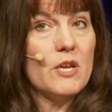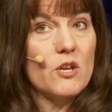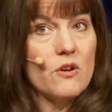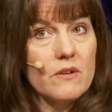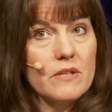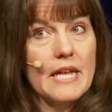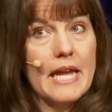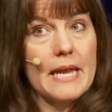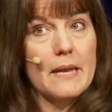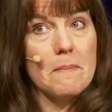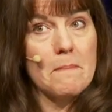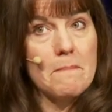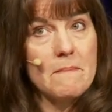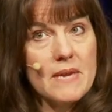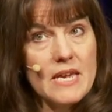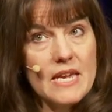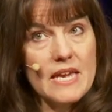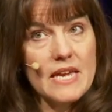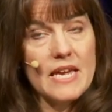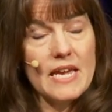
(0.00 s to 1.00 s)
you're like
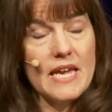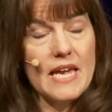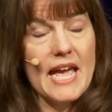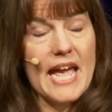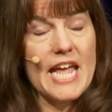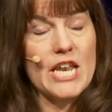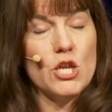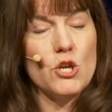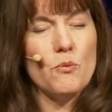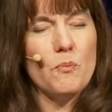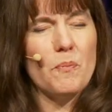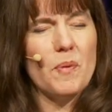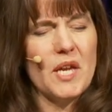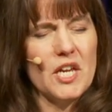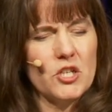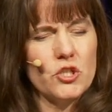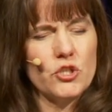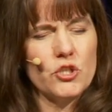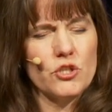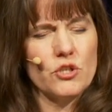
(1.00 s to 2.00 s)
me and you
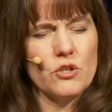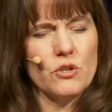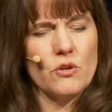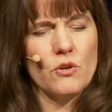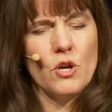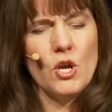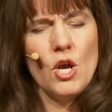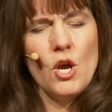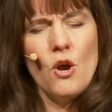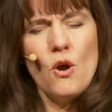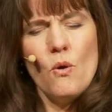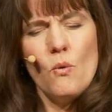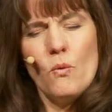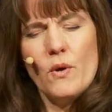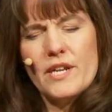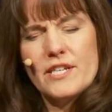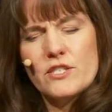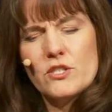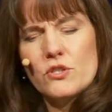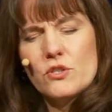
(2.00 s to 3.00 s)
picture
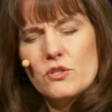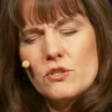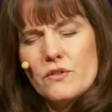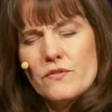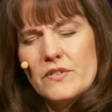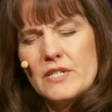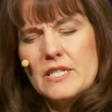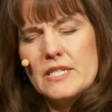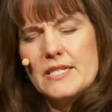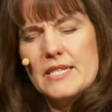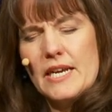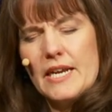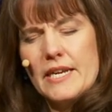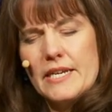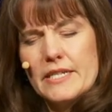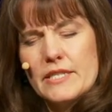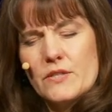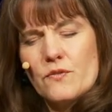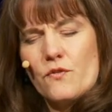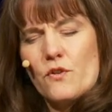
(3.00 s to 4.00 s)
what a servant
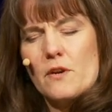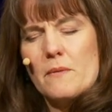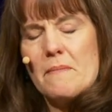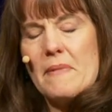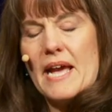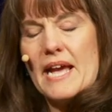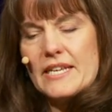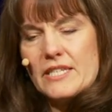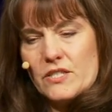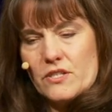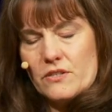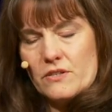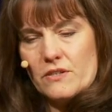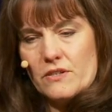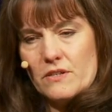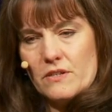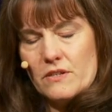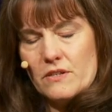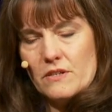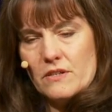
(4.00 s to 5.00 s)
does for a
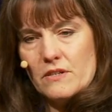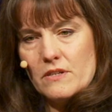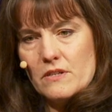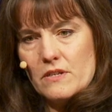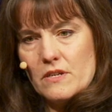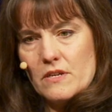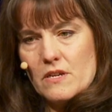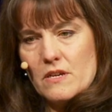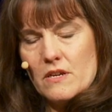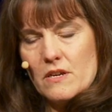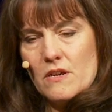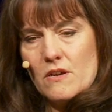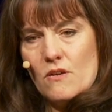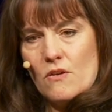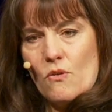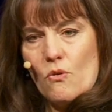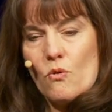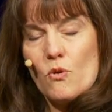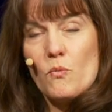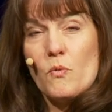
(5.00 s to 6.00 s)
master
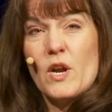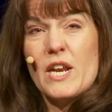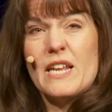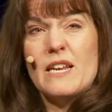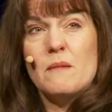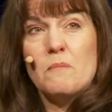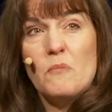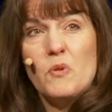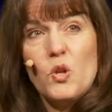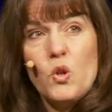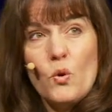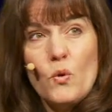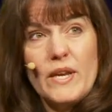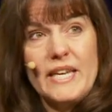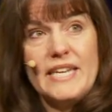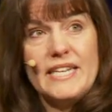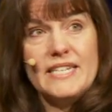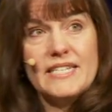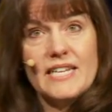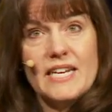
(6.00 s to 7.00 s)
or what an
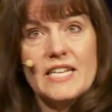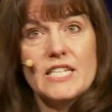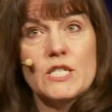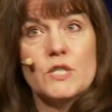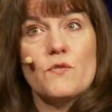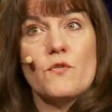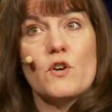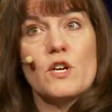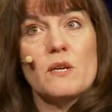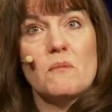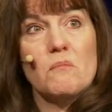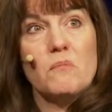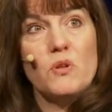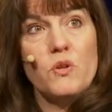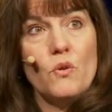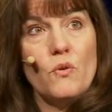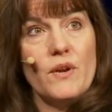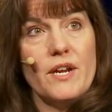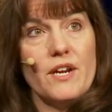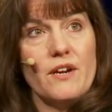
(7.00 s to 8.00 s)
employee does for an
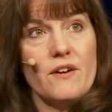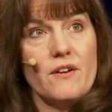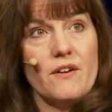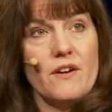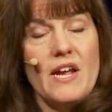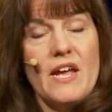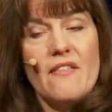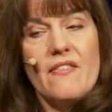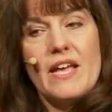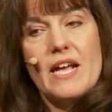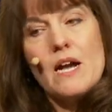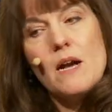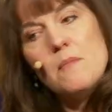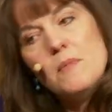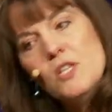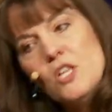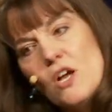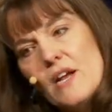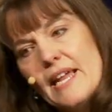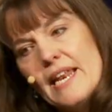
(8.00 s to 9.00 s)
employer. They come
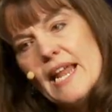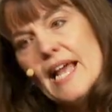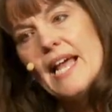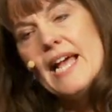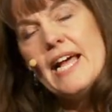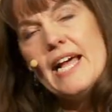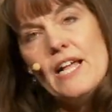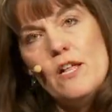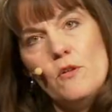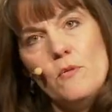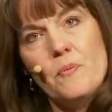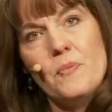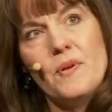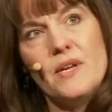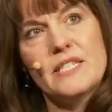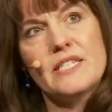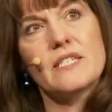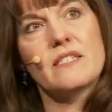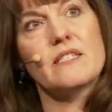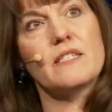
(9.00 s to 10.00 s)
along and help,
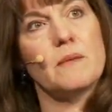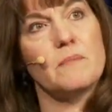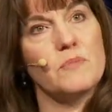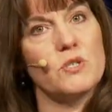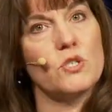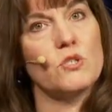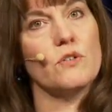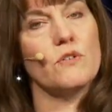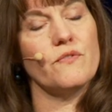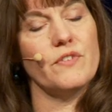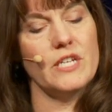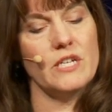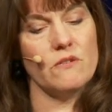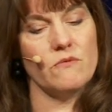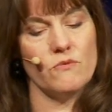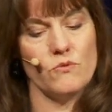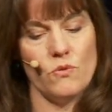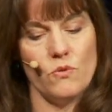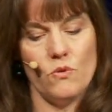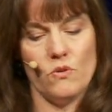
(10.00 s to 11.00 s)
it's a subservient
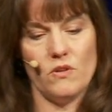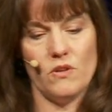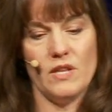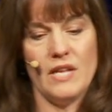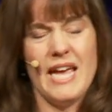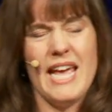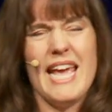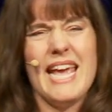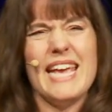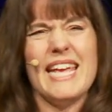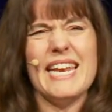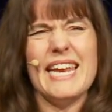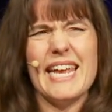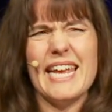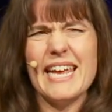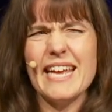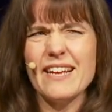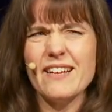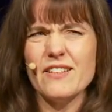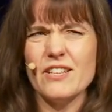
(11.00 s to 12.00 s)
role. In
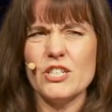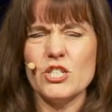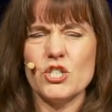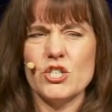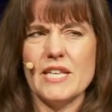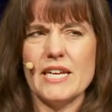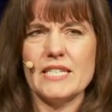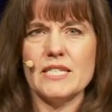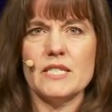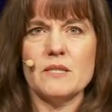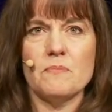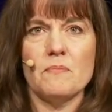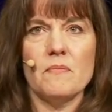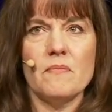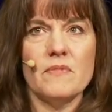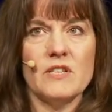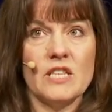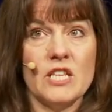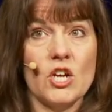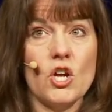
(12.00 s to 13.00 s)
English, that's
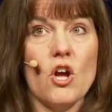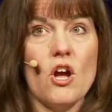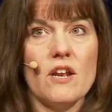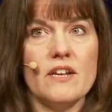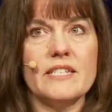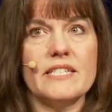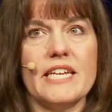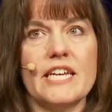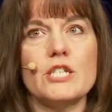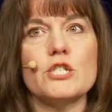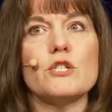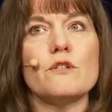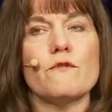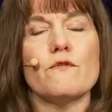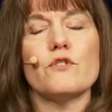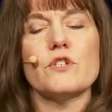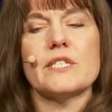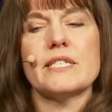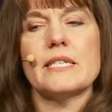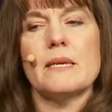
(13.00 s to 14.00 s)
the connotation
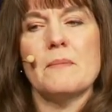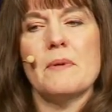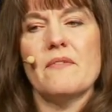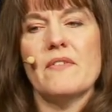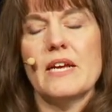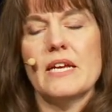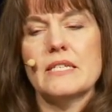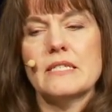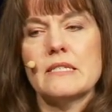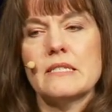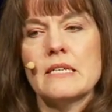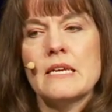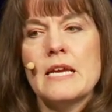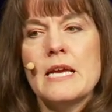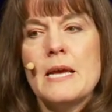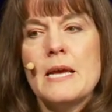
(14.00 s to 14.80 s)
for some of us.